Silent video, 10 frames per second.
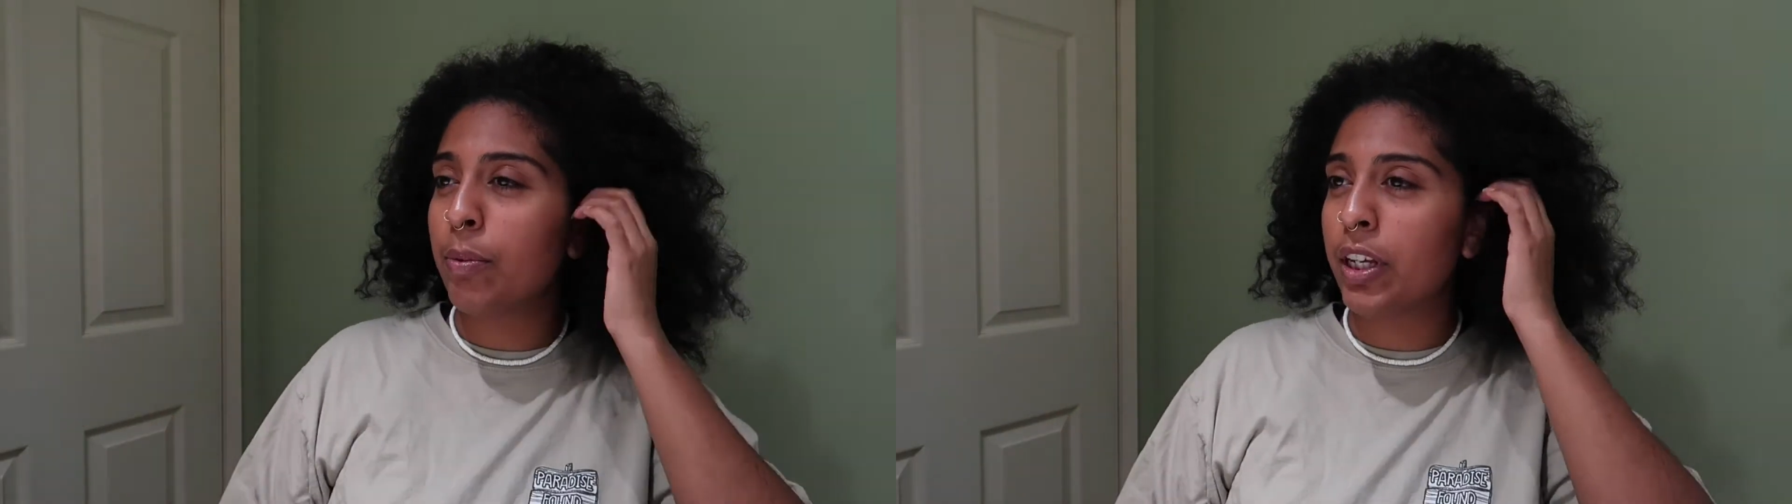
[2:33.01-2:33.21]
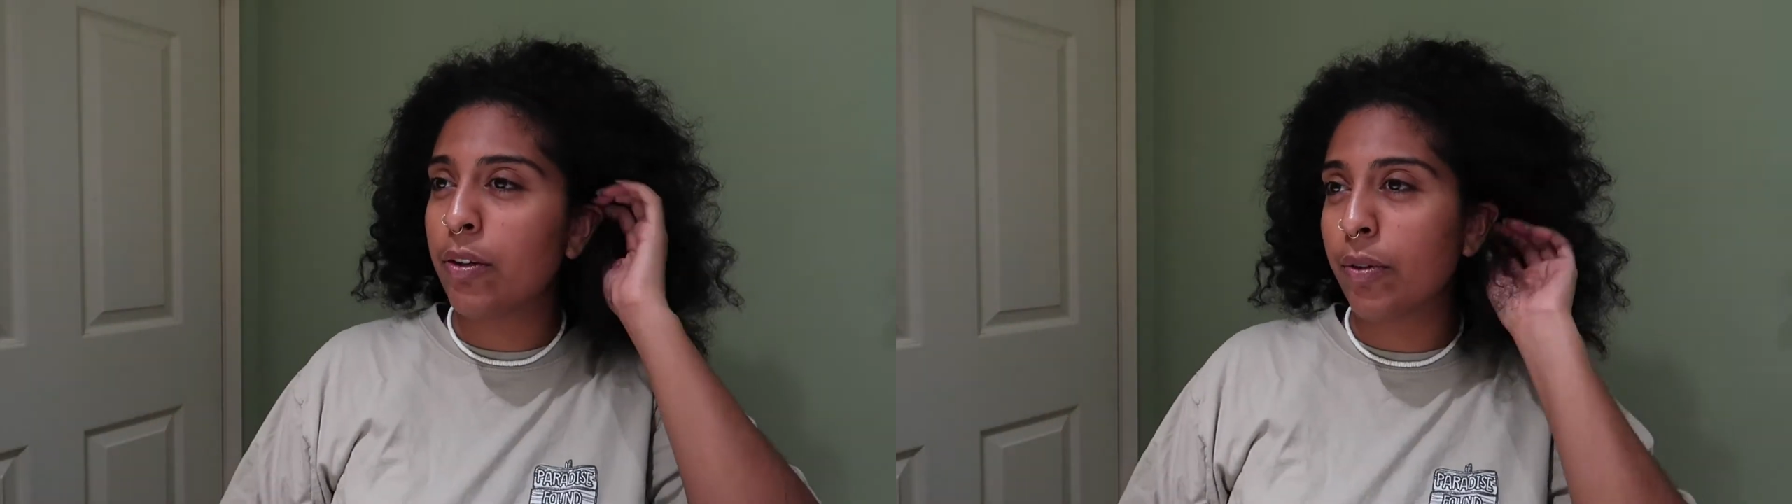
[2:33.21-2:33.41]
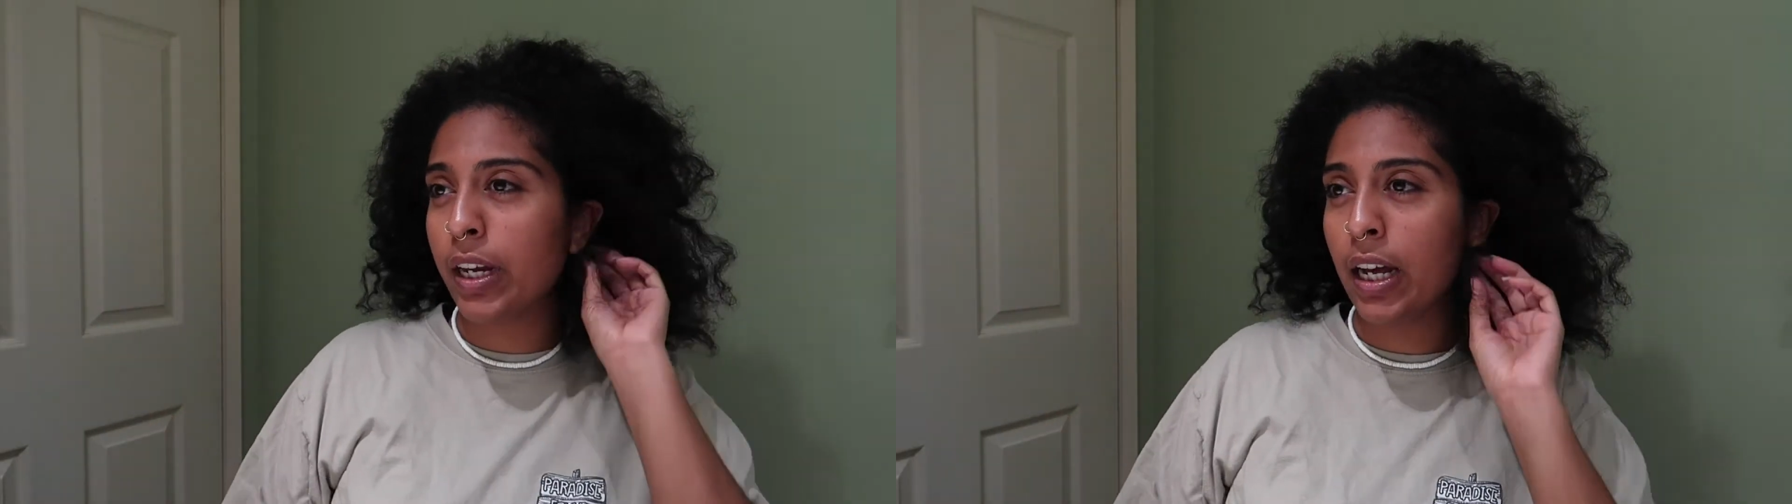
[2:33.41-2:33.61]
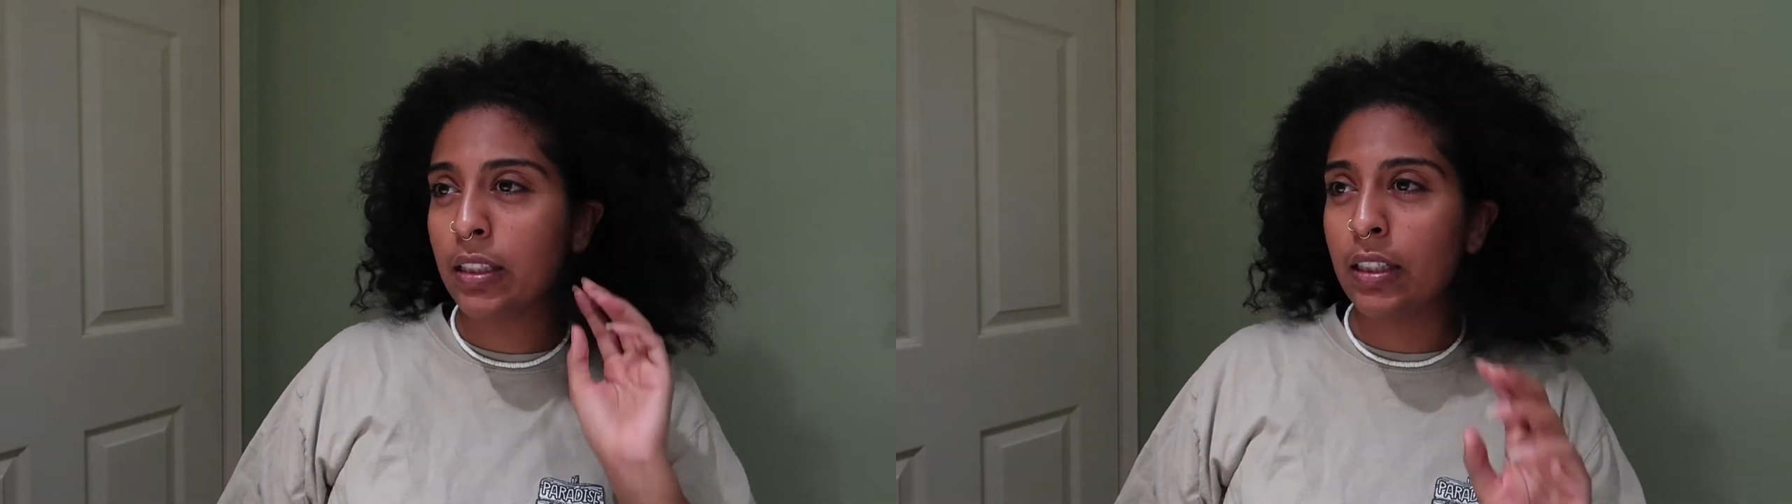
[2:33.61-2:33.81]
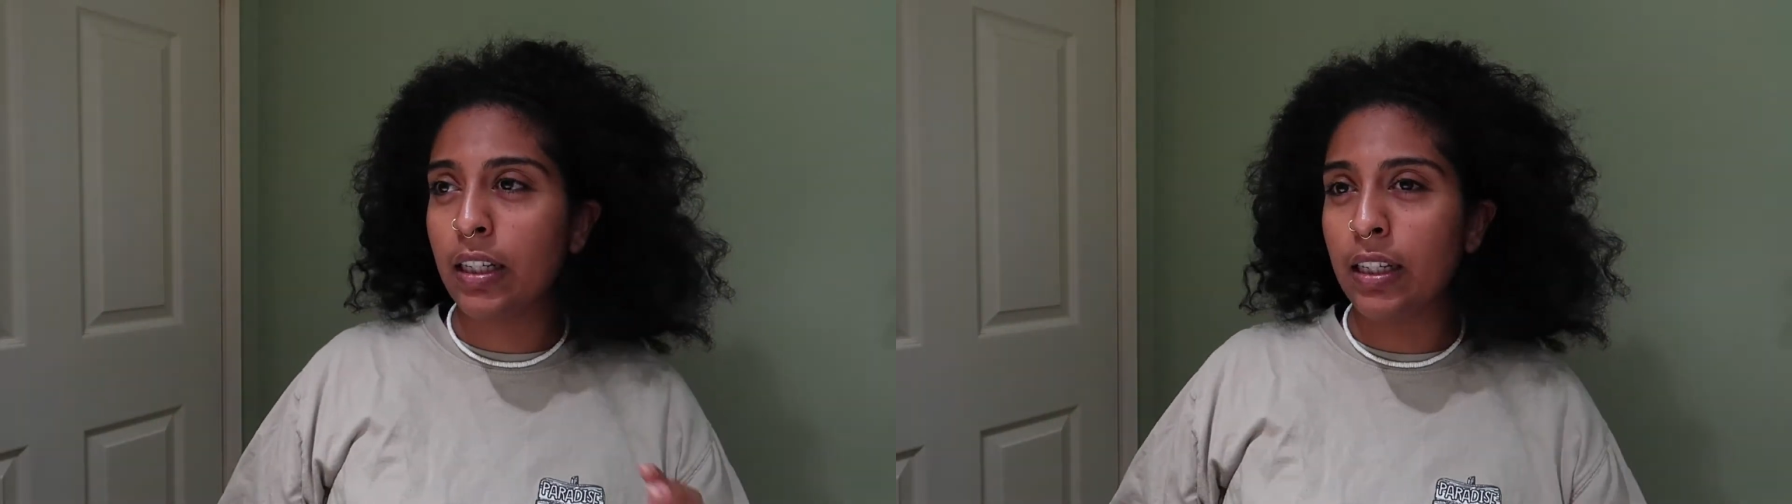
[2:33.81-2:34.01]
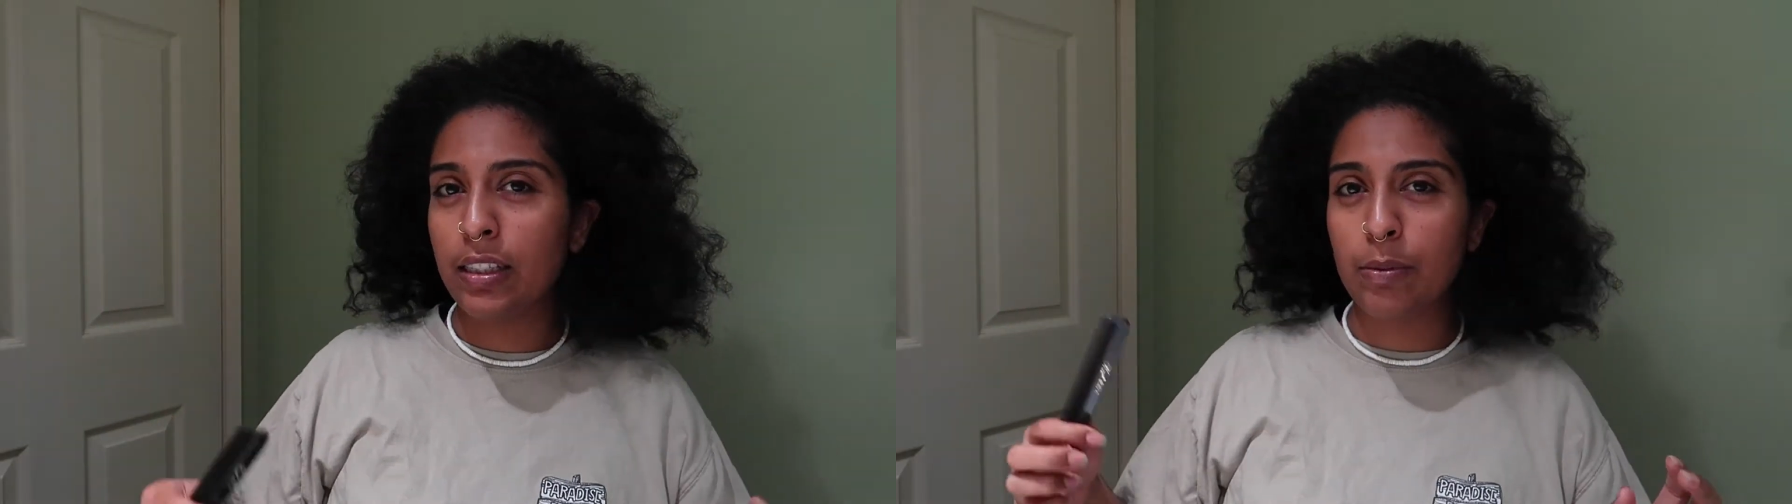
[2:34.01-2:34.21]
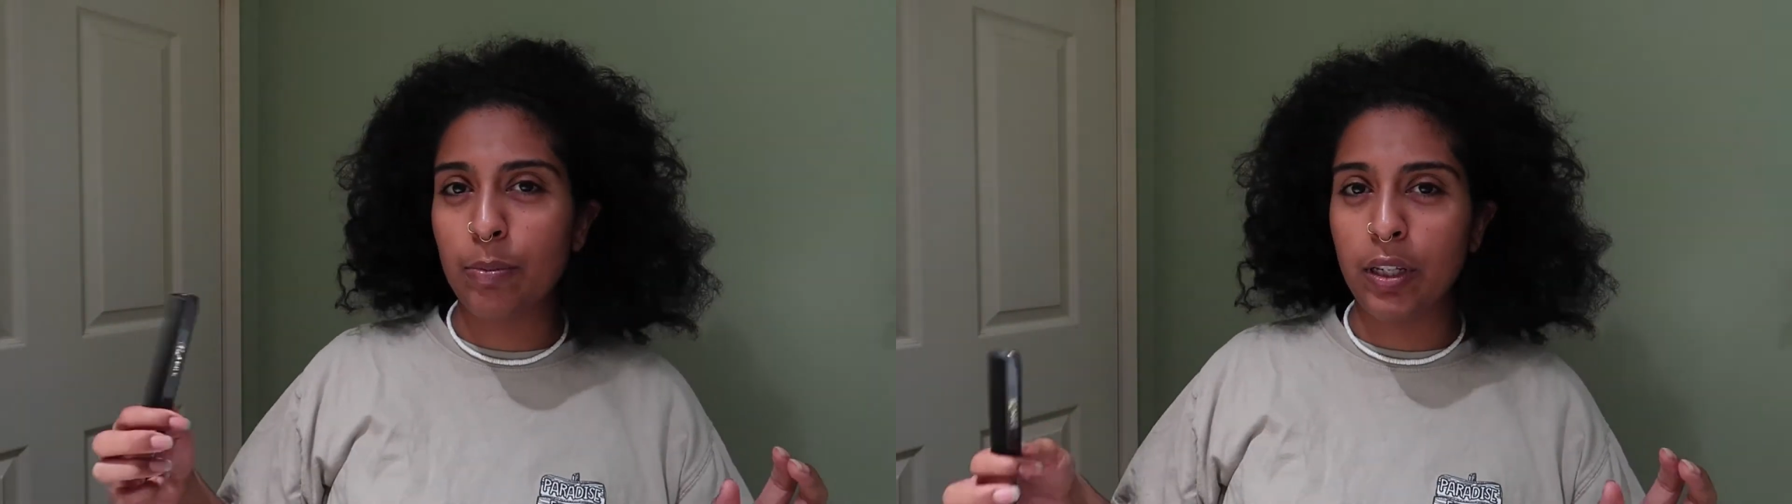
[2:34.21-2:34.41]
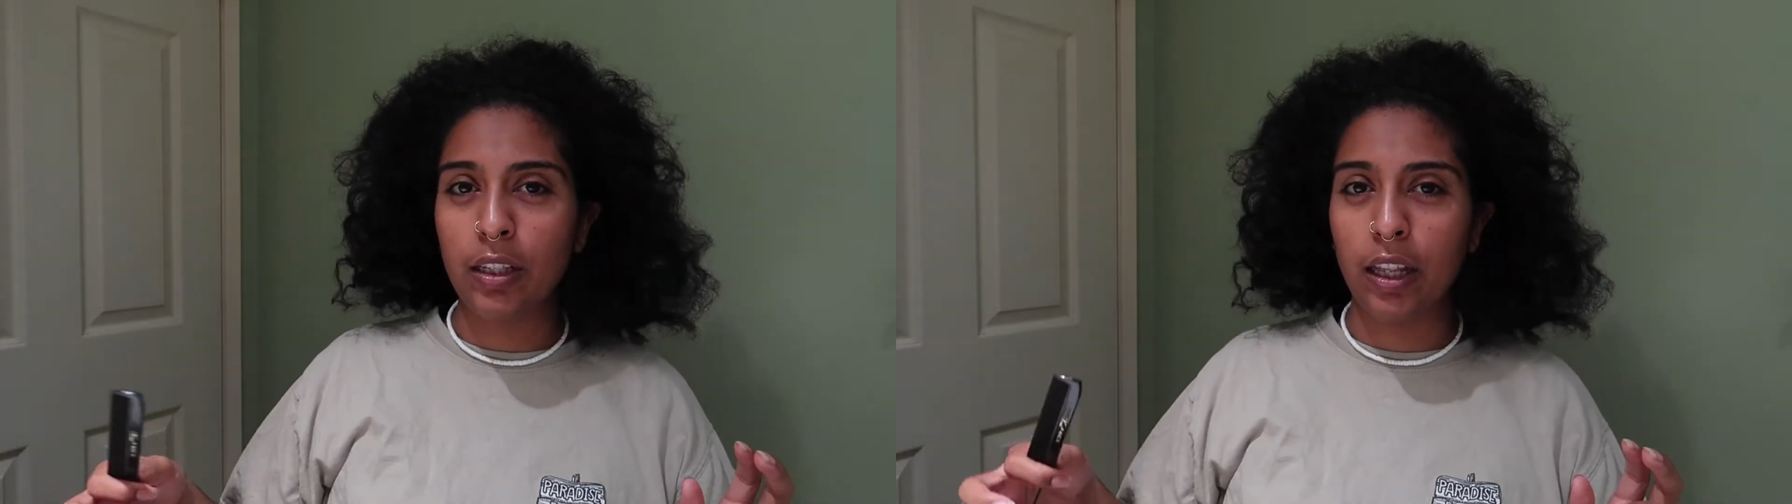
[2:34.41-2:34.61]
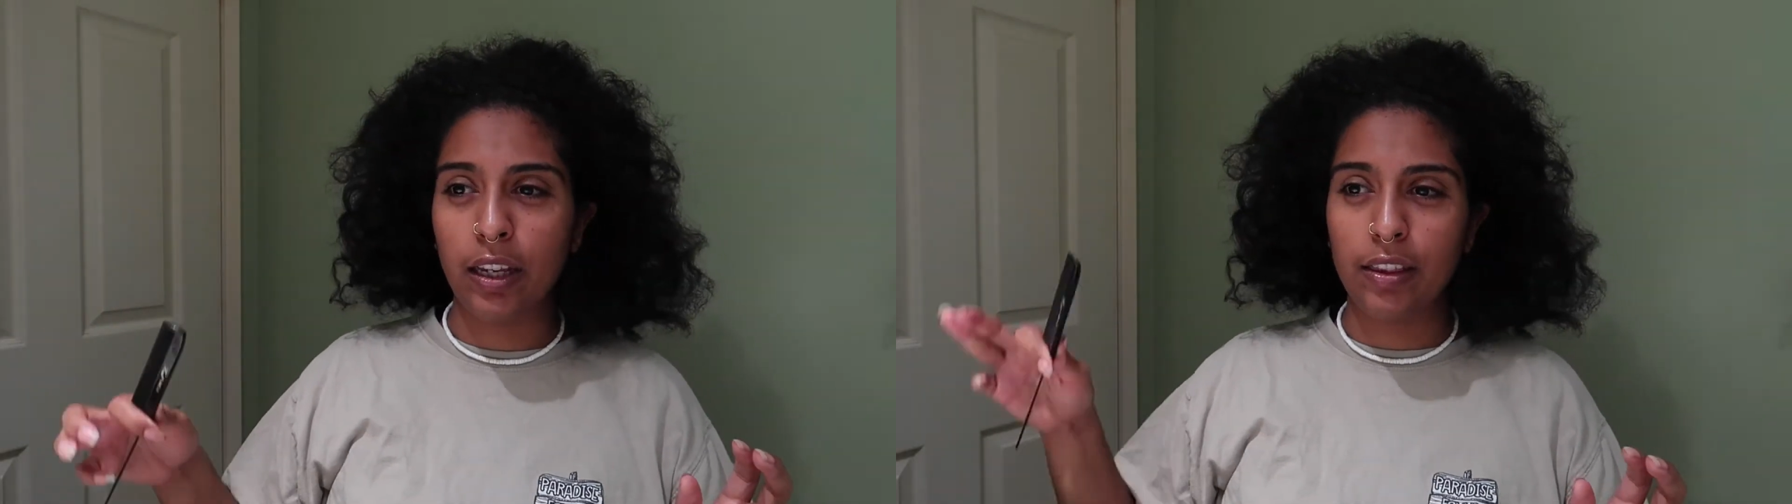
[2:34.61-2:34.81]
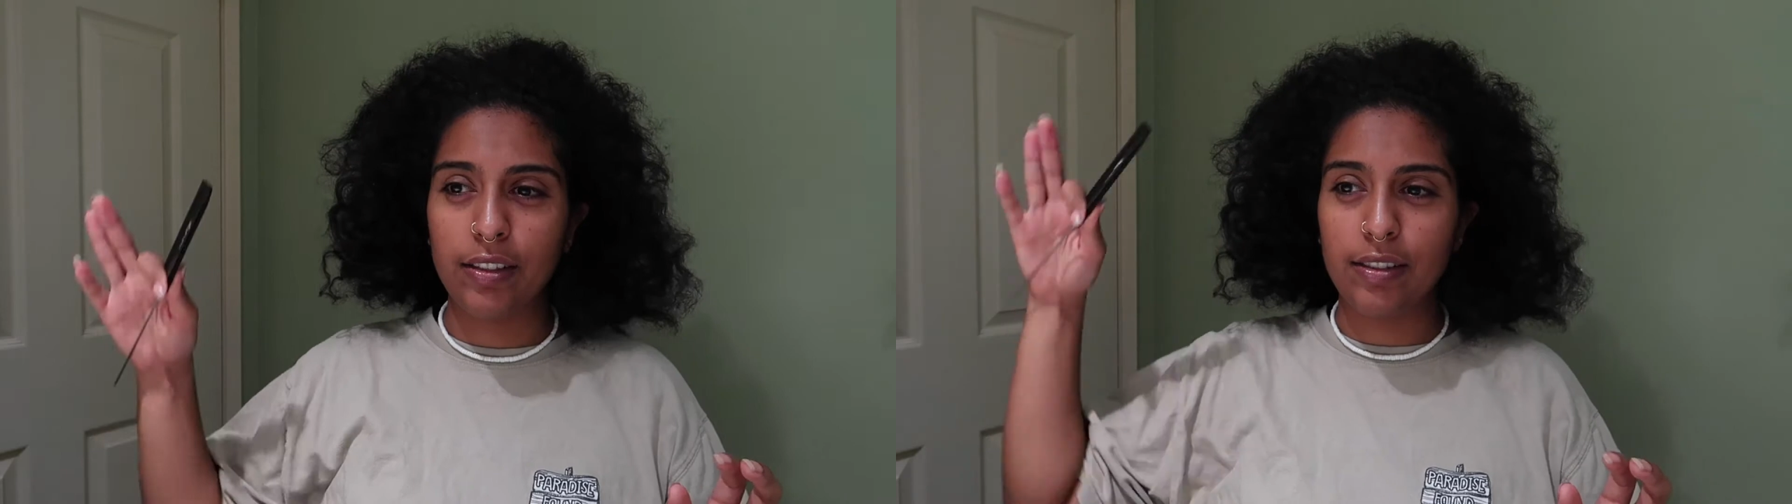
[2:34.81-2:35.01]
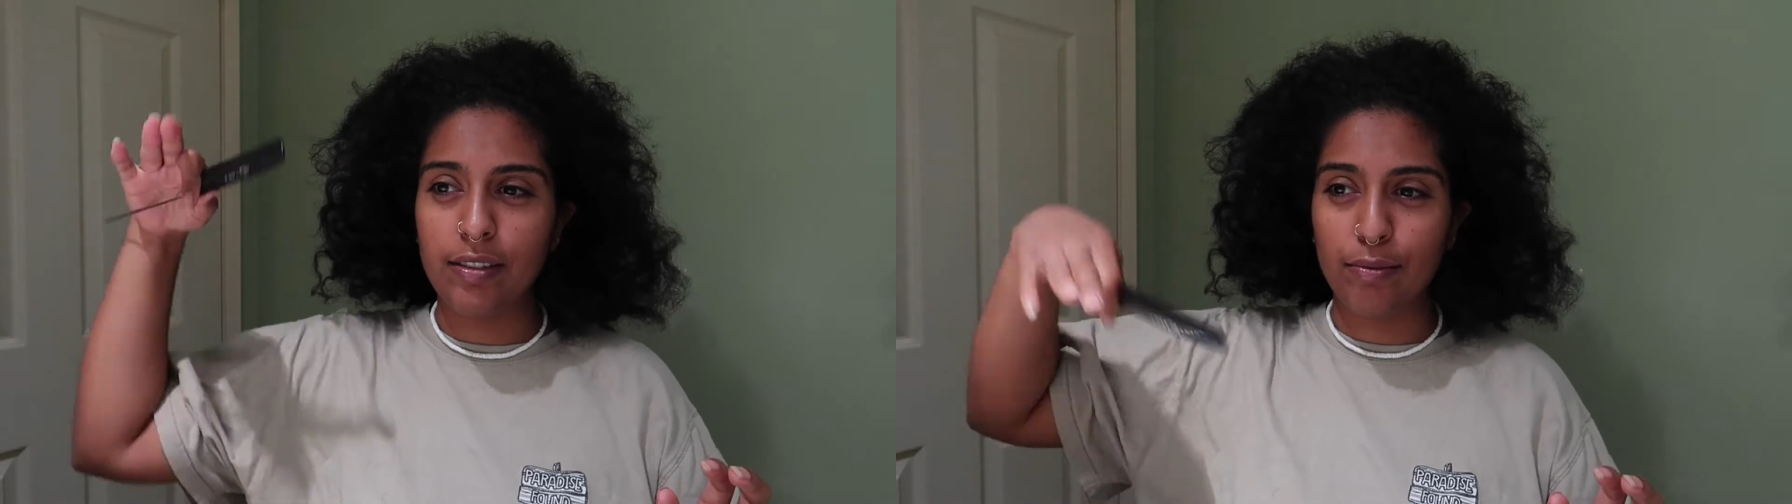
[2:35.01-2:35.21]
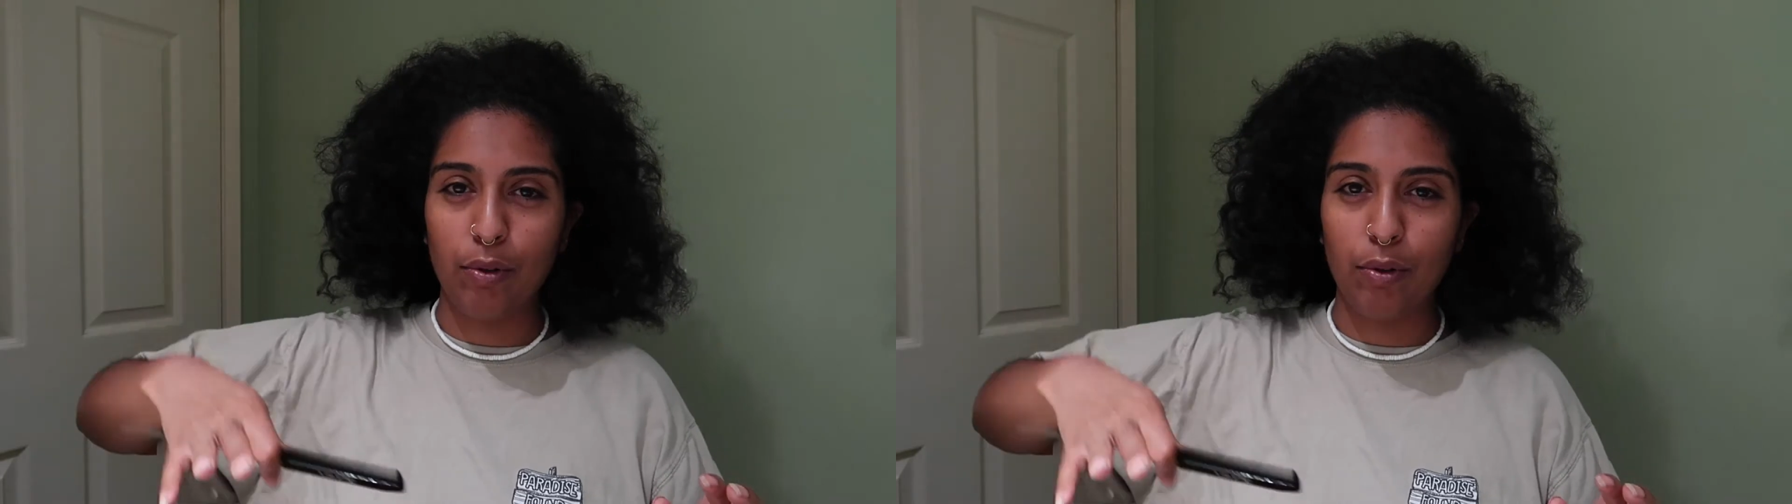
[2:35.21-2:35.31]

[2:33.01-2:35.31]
but in reality it's been like this